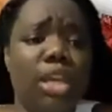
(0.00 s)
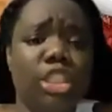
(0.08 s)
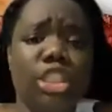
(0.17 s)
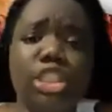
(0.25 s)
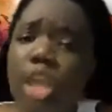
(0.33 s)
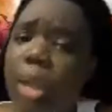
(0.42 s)

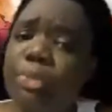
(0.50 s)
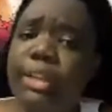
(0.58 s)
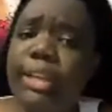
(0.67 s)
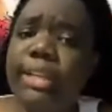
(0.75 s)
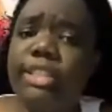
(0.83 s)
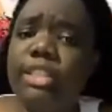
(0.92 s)
Something
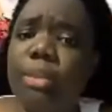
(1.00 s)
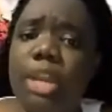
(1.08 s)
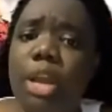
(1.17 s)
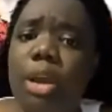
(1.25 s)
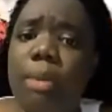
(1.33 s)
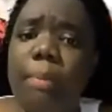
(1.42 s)
needs to
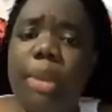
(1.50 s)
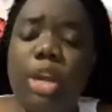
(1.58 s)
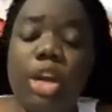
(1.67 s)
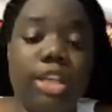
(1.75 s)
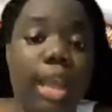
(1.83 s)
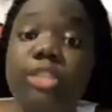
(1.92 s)
be done,
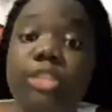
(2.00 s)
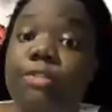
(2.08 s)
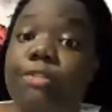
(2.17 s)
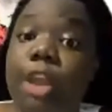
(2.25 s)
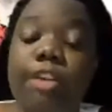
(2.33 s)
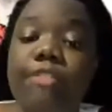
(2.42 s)
because I
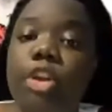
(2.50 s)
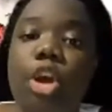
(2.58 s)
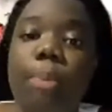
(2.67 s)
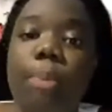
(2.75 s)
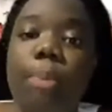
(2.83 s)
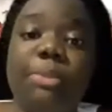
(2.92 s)
was very, very
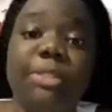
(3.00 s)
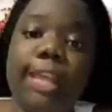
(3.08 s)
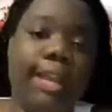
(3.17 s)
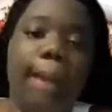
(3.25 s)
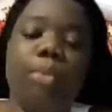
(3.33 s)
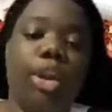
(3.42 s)
upset
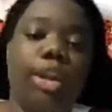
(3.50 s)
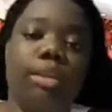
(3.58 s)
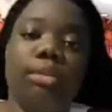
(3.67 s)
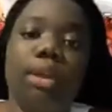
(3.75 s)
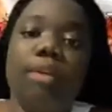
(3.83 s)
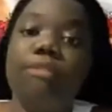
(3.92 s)
that
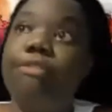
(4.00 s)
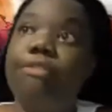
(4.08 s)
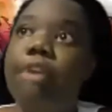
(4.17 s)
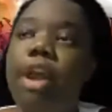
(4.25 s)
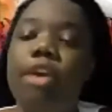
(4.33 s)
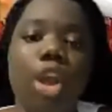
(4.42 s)
morning.
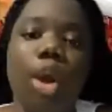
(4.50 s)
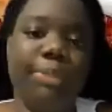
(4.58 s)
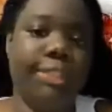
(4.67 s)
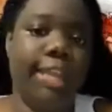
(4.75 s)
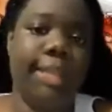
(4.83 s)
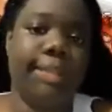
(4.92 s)
Very
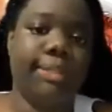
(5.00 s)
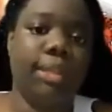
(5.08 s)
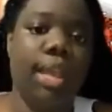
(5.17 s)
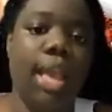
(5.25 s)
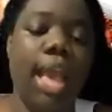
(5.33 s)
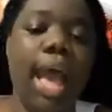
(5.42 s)
upset.
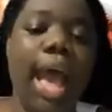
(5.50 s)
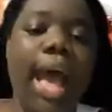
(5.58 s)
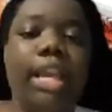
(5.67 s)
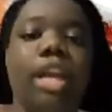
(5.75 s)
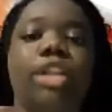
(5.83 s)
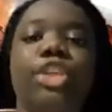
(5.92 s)

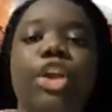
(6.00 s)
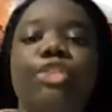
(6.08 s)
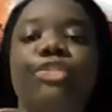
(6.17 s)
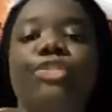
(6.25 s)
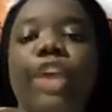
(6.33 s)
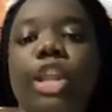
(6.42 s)
And their
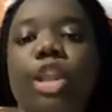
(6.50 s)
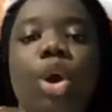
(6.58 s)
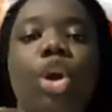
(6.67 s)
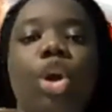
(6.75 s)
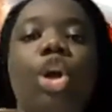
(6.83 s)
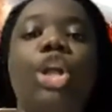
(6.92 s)

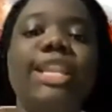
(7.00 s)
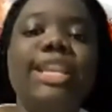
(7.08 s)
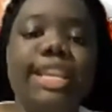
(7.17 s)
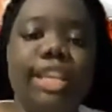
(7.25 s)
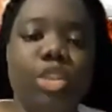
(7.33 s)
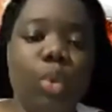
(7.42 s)
fellow
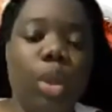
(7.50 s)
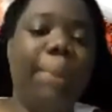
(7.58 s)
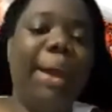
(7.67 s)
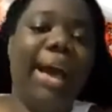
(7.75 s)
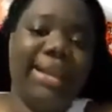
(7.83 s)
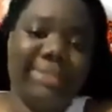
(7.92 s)
colleagues were
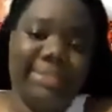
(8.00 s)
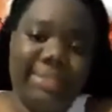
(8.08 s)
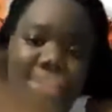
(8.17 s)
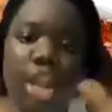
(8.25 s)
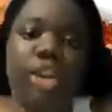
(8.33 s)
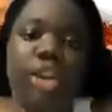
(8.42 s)
passing
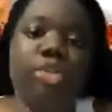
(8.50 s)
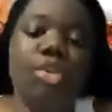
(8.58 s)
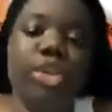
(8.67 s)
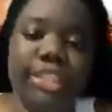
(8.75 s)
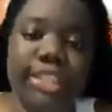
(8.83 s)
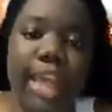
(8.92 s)
along the
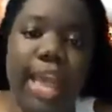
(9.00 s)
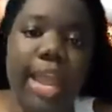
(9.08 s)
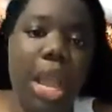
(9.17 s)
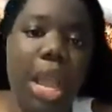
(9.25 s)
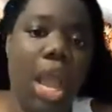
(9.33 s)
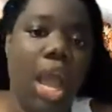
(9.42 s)

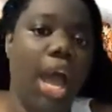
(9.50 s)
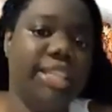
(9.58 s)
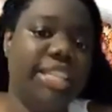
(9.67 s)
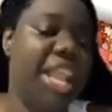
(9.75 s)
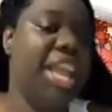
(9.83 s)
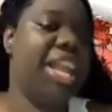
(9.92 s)
roadside
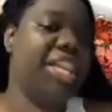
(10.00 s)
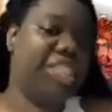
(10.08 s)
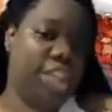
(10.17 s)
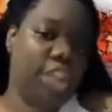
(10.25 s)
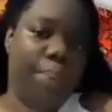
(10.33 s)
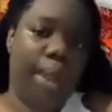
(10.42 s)
and said, lady,
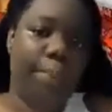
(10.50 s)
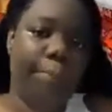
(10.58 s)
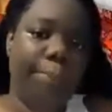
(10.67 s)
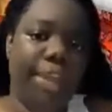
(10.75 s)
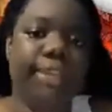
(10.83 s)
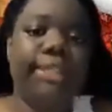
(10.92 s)
shut up
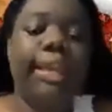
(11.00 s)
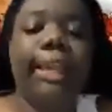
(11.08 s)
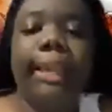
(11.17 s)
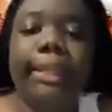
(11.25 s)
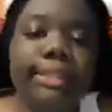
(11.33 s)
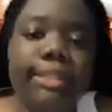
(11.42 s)
and pay the
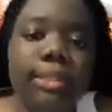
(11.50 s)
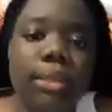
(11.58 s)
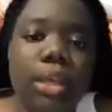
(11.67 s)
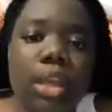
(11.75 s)
ticket.